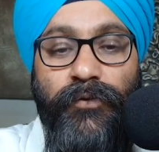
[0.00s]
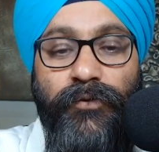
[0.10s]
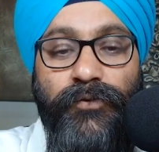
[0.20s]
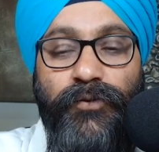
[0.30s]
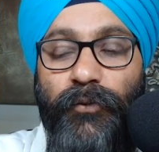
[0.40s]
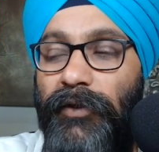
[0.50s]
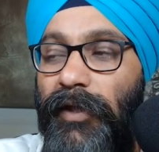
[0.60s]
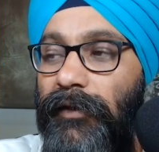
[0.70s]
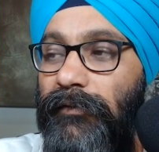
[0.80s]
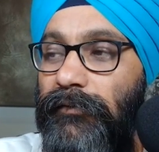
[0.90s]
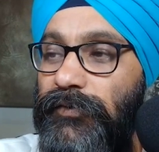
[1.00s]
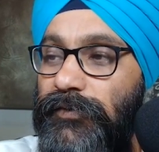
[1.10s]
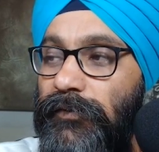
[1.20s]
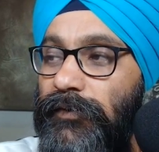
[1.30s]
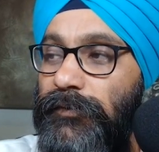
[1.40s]
So Adnan,
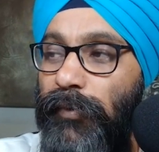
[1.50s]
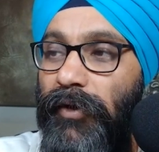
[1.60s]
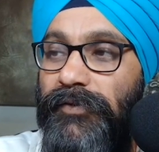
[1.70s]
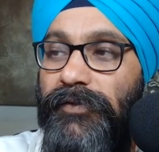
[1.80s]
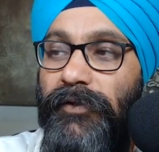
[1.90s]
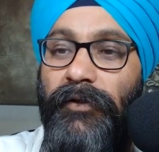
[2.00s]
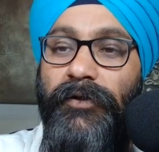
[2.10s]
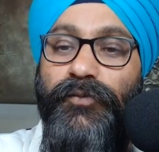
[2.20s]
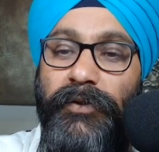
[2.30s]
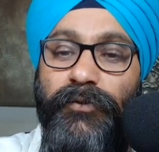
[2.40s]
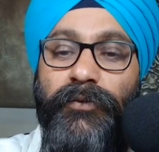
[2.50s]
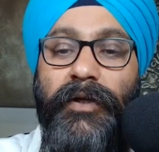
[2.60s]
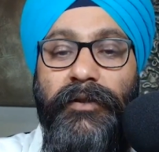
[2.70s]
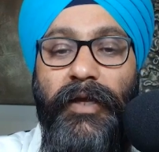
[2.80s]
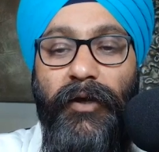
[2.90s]
just let's pause there because we do
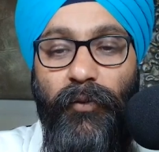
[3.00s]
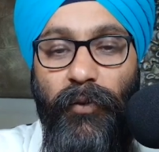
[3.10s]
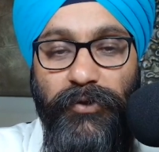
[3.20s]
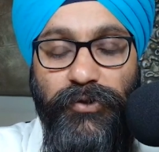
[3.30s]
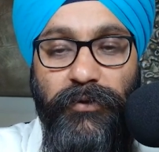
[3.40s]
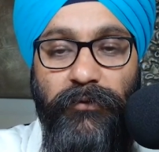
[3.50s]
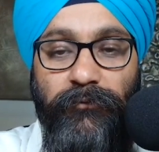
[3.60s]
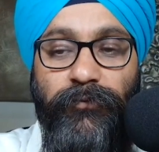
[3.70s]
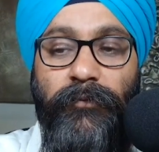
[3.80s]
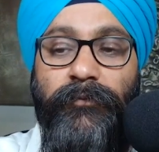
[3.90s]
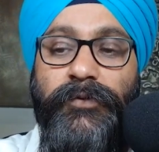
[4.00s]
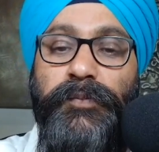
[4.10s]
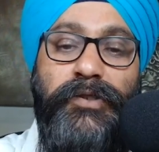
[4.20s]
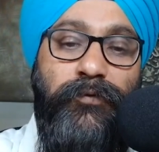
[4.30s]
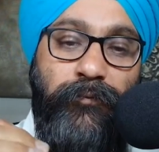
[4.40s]
get that question
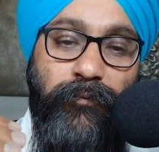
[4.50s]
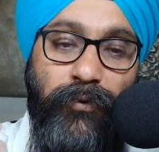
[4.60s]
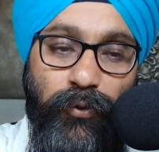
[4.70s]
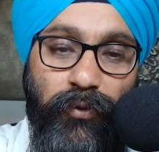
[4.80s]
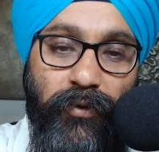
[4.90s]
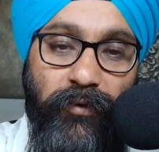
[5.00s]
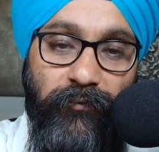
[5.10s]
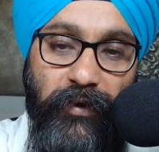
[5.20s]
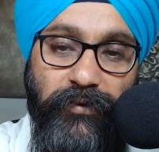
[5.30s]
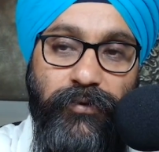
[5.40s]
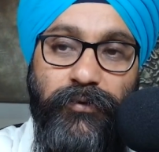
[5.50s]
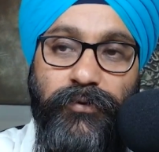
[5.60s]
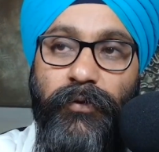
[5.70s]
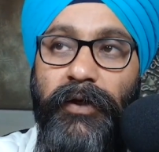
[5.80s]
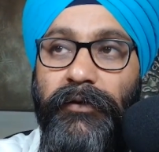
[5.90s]
especially from newer investors,
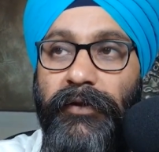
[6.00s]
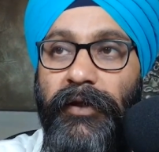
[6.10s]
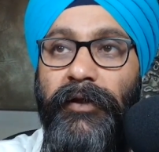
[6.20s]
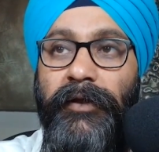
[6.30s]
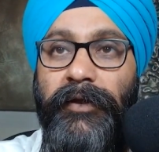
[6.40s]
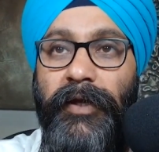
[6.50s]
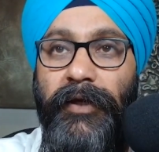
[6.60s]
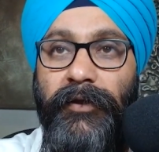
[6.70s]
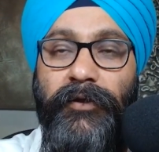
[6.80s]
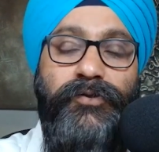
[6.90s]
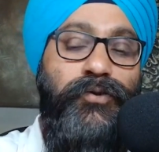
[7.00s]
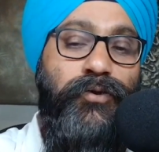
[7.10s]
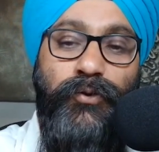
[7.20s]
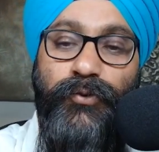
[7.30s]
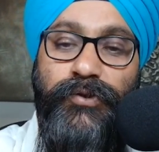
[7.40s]
right? That like, hey, because they're
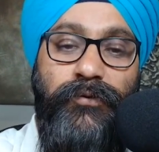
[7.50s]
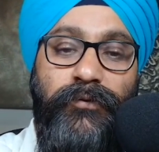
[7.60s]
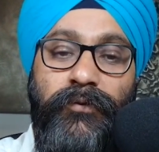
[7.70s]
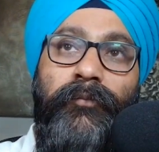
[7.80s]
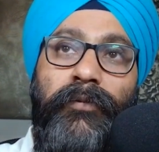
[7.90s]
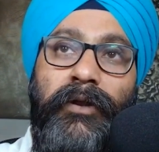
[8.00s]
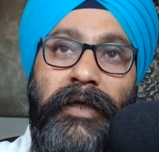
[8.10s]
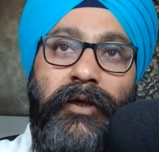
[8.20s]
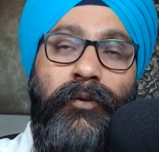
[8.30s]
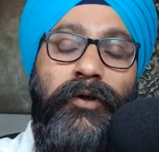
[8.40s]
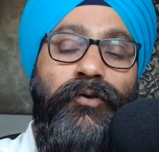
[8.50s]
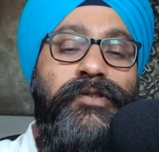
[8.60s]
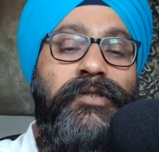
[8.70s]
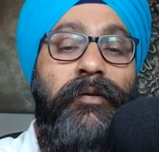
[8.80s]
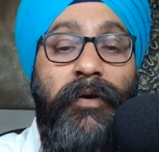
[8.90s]
used to liquid or
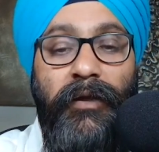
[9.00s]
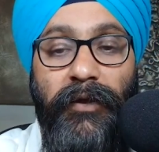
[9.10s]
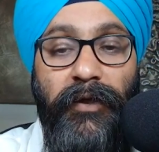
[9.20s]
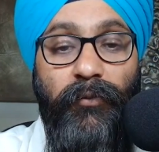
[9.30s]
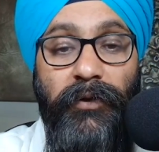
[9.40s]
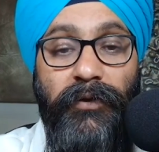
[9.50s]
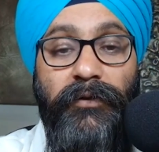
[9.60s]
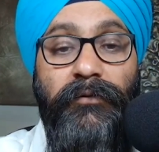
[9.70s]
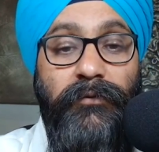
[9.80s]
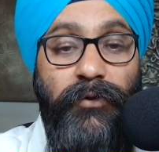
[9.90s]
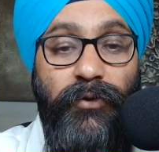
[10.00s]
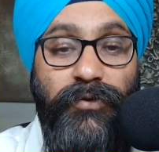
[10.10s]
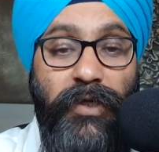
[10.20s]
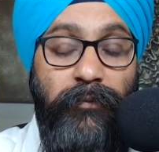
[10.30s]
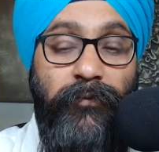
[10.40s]
semi-liquid,
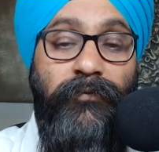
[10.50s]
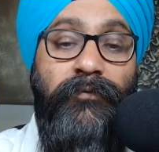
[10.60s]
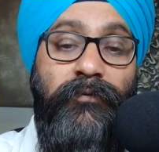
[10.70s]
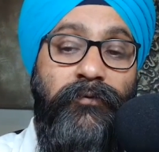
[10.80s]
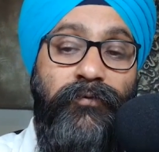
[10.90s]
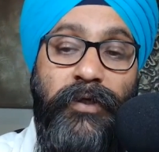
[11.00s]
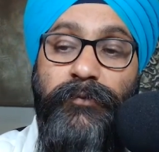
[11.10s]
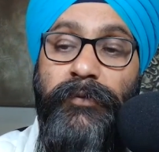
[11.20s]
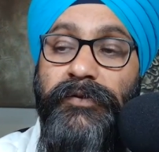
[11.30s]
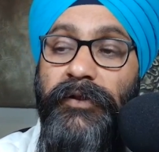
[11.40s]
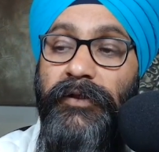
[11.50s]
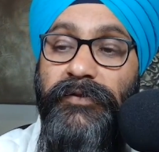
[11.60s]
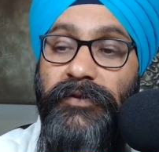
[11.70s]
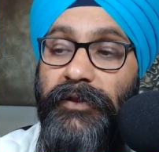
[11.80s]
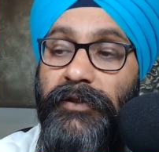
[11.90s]
type of investments like a
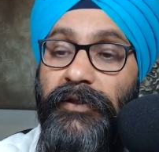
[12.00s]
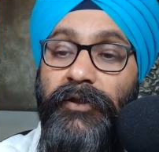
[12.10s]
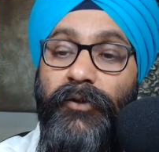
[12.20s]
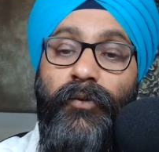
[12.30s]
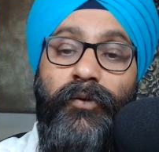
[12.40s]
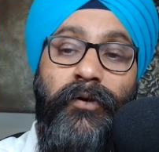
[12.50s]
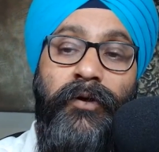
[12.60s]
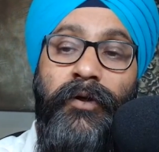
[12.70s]
CD or,